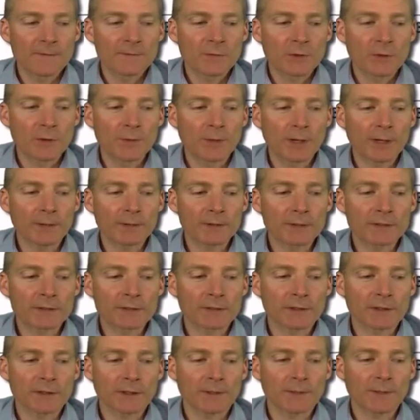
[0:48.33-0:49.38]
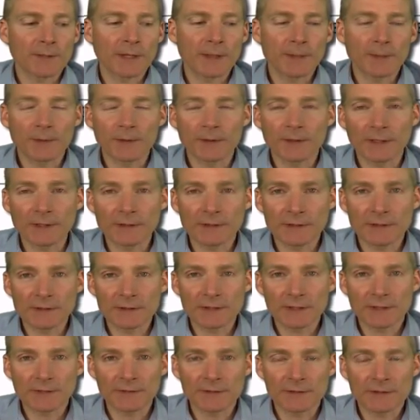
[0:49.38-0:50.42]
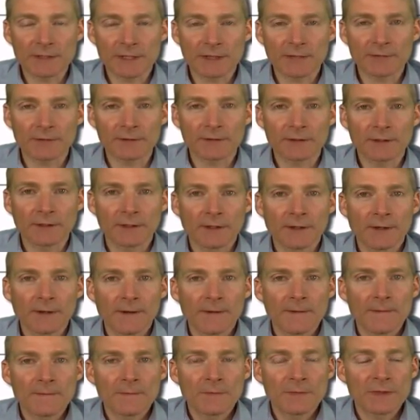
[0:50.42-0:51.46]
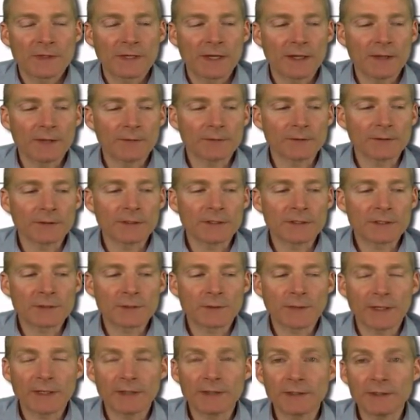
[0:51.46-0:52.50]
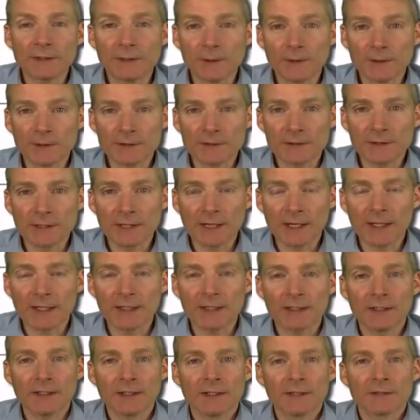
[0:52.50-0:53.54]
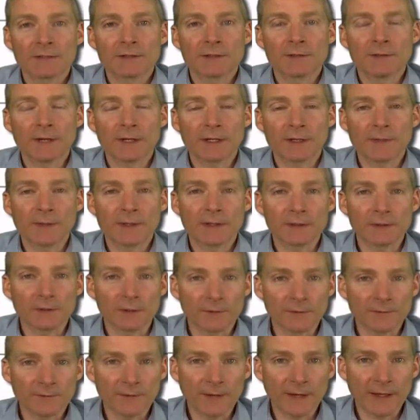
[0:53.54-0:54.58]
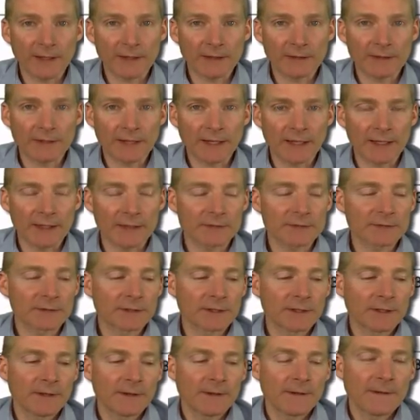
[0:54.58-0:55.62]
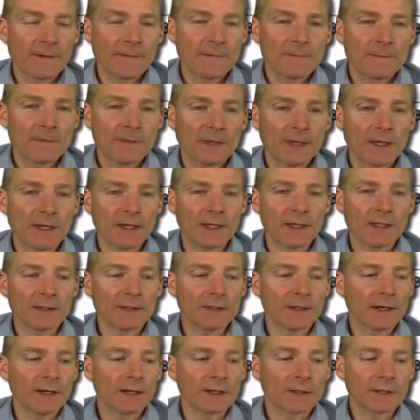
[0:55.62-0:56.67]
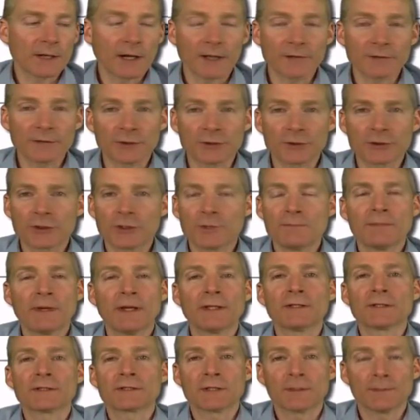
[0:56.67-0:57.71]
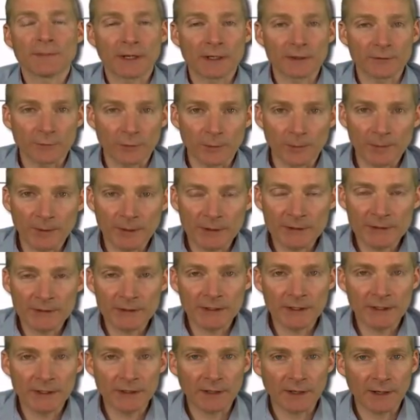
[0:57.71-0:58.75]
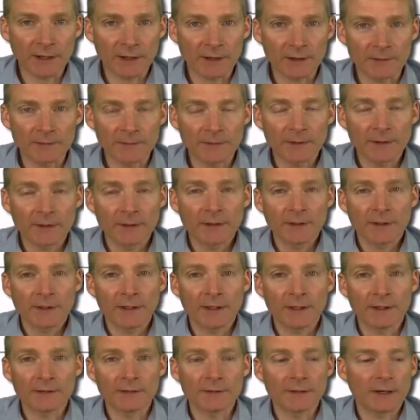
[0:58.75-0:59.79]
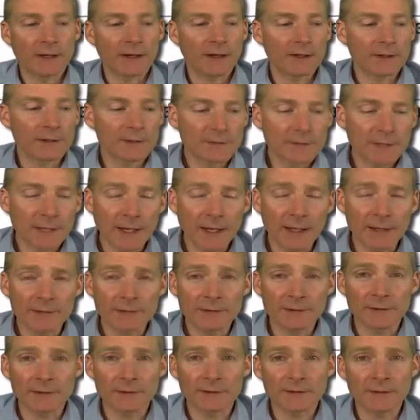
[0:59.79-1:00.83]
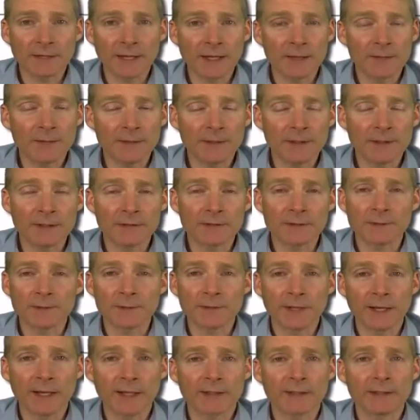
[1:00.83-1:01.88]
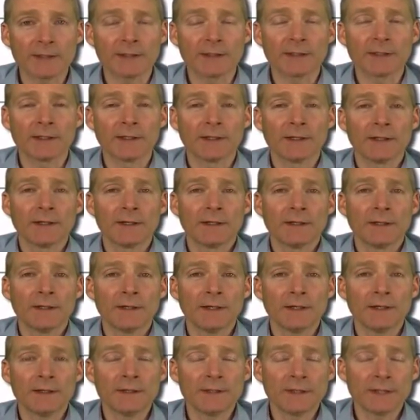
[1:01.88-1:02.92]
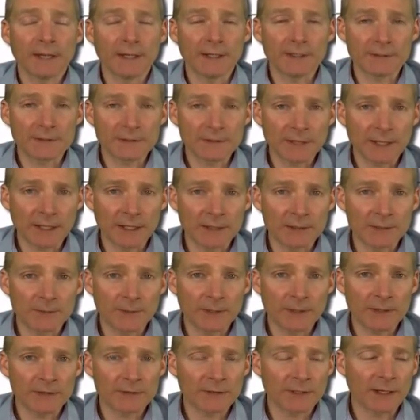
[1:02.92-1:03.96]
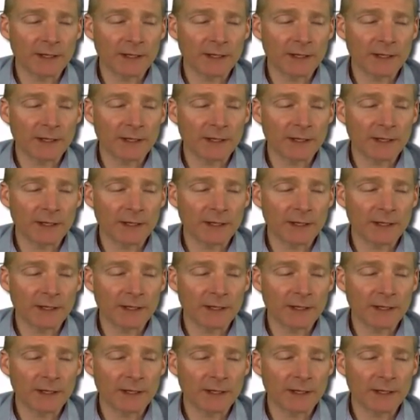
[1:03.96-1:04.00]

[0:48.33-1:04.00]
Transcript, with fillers: who published a paper in 1977 that really swayed the USDA to recommend low-fat diets, and causing tremendous amount of obesity and harm and heart attacks and diabetes and plaquing in the United States based